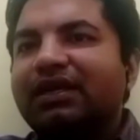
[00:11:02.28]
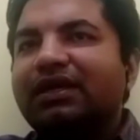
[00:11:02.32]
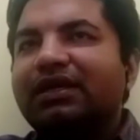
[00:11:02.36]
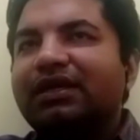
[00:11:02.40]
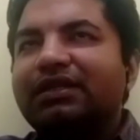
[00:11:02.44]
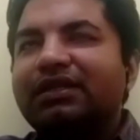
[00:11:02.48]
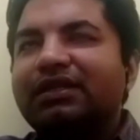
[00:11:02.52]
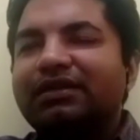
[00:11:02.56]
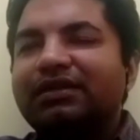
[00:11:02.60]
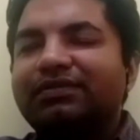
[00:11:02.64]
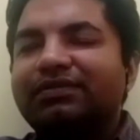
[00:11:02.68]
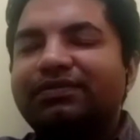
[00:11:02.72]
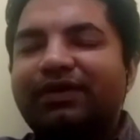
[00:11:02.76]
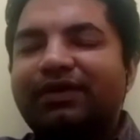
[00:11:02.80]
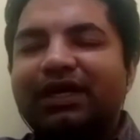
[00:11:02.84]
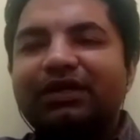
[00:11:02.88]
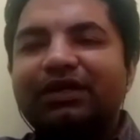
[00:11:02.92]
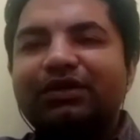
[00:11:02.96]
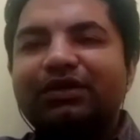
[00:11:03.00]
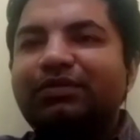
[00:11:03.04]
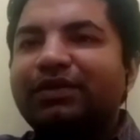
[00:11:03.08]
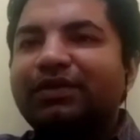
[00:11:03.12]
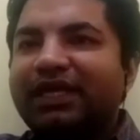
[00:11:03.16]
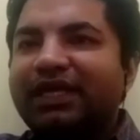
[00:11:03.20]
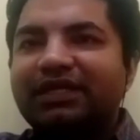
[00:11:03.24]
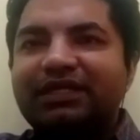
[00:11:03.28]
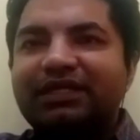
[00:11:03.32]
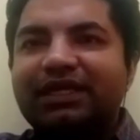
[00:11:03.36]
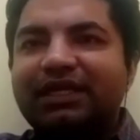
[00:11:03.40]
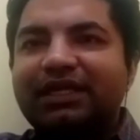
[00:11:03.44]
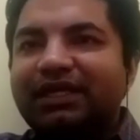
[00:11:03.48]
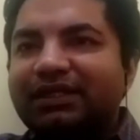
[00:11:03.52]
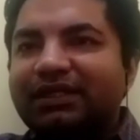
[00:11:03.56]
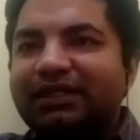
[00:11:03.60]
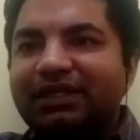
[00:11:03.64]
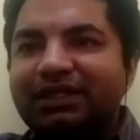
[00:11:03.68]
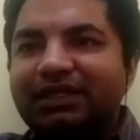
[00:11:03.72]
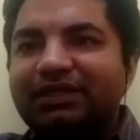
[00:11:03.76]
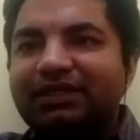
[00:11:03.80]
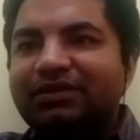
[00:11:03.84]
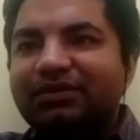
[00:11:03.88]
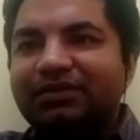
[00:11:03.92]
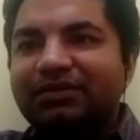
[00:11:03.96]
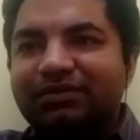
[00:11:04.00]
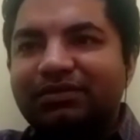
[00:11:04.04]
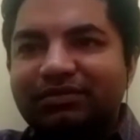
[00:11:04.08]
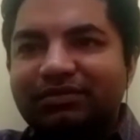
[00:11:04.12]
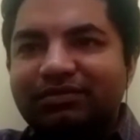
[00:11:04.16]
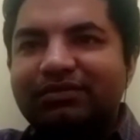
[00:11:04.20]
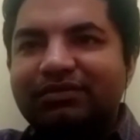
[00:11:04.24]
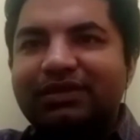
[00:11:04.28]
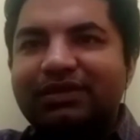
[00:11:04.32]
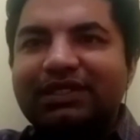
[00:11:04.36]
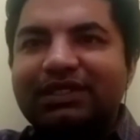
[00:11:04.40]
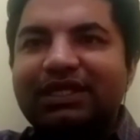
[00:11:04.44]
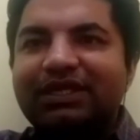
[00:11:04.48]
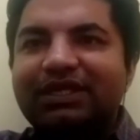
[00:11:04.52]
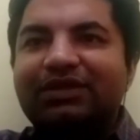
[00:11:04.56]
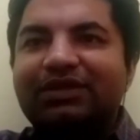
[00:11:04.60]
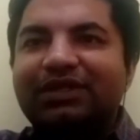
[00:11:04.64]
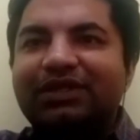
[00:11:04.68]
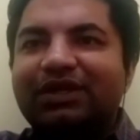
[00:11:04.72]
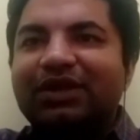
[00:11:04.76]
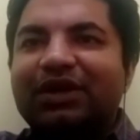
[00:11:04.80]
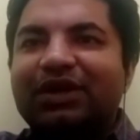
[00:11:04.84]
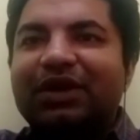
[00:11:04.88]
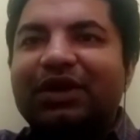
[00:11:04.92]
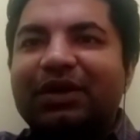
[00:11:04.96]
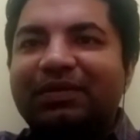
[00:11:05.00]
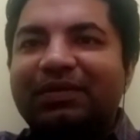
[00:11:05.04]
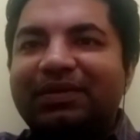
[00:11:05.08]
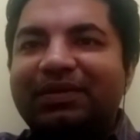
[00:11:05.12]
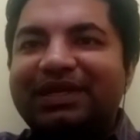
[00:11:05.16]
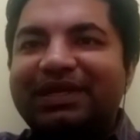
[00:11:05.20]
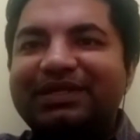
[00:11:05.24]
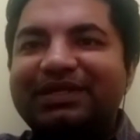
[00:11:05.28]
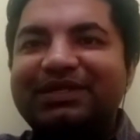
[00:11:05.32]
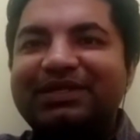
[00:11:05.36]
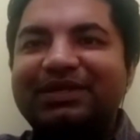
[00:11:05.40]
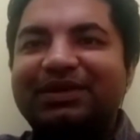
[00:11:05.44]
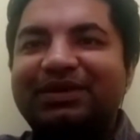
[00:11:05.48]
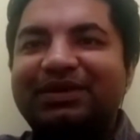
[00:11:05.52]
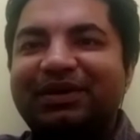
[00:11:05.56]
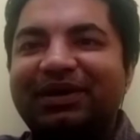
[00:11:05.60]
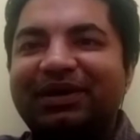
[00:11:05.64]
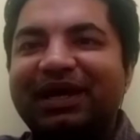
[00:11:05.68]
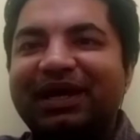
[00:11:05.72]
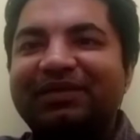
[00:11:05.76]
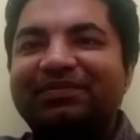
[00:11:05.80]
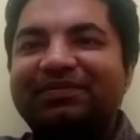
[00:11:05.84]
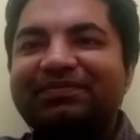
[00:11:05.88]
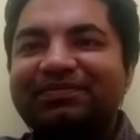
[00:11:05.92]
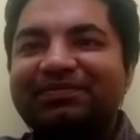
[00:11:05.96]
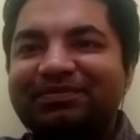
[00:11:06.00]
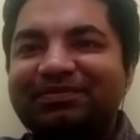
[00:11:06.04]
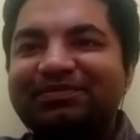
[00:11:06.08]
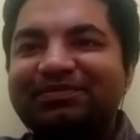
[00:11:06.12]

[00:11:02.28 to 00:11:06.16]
there are far too many exciting things to sit on the document. So I have